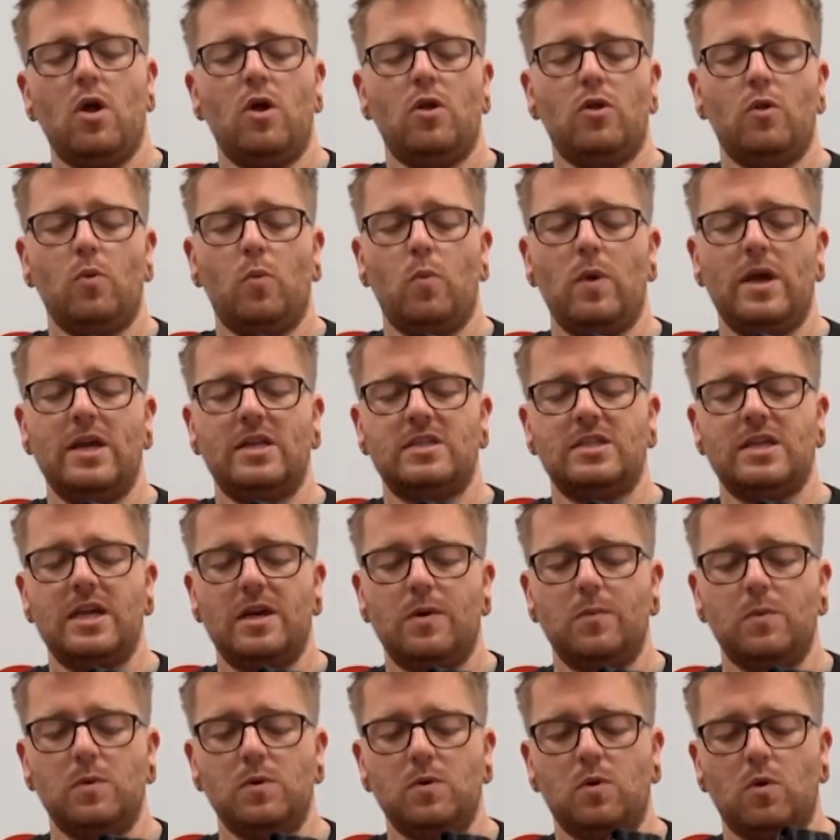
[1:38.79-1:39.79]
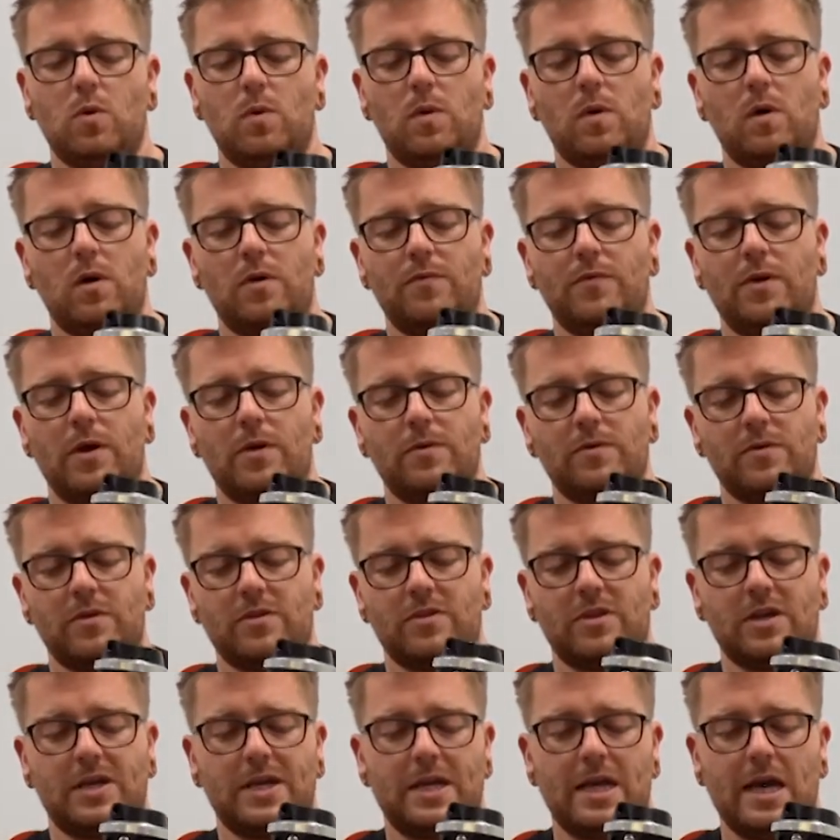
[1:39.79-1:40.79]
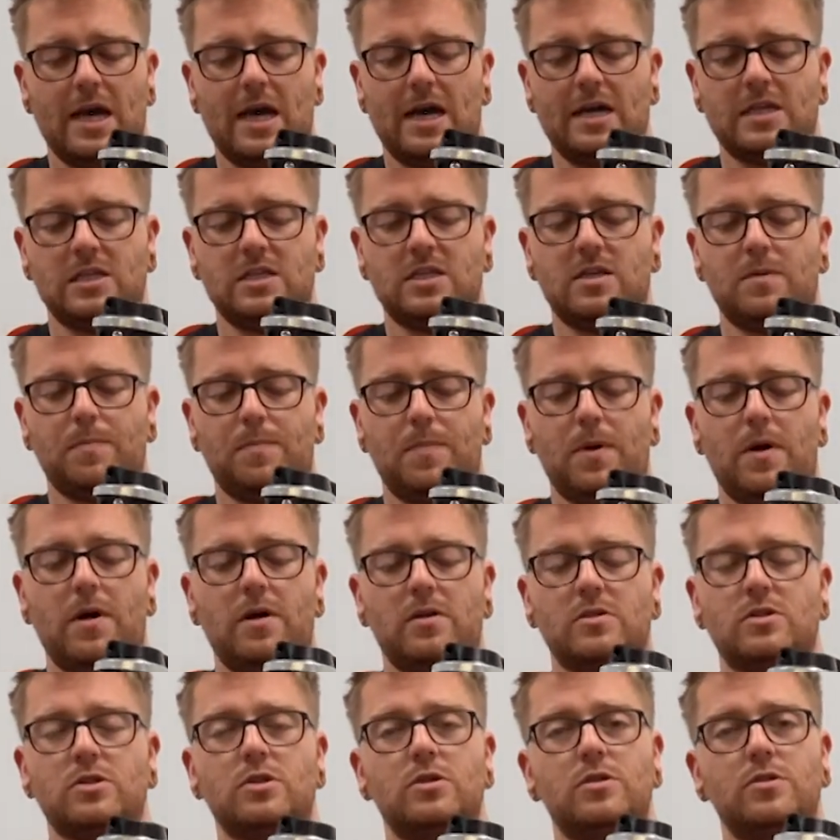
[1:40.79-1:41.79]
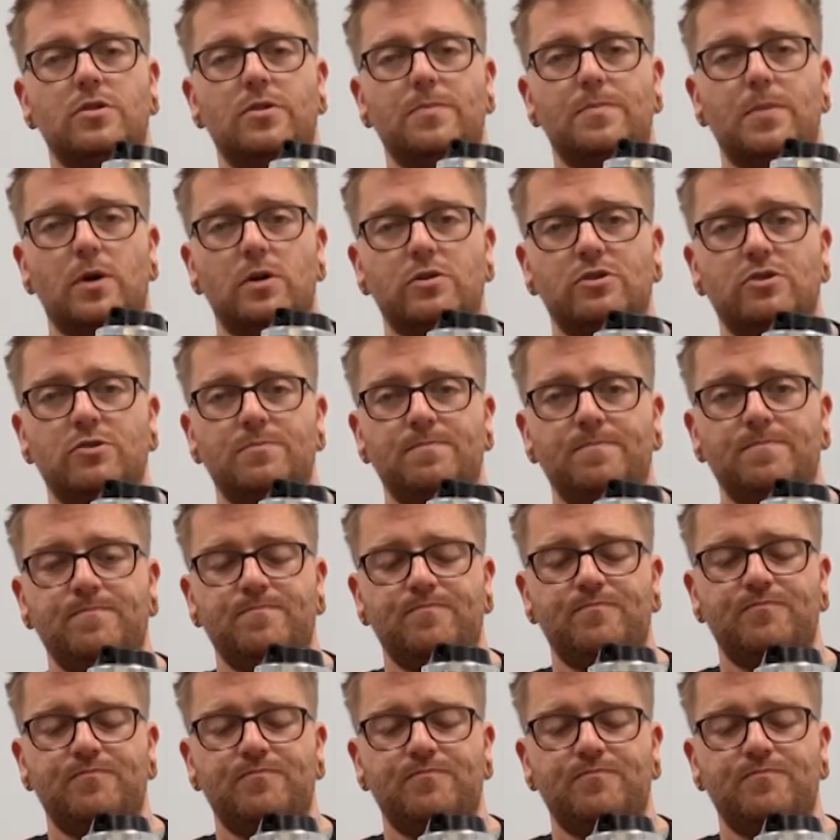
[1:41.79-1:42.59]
The wastegate will go around the cast part at the bottom,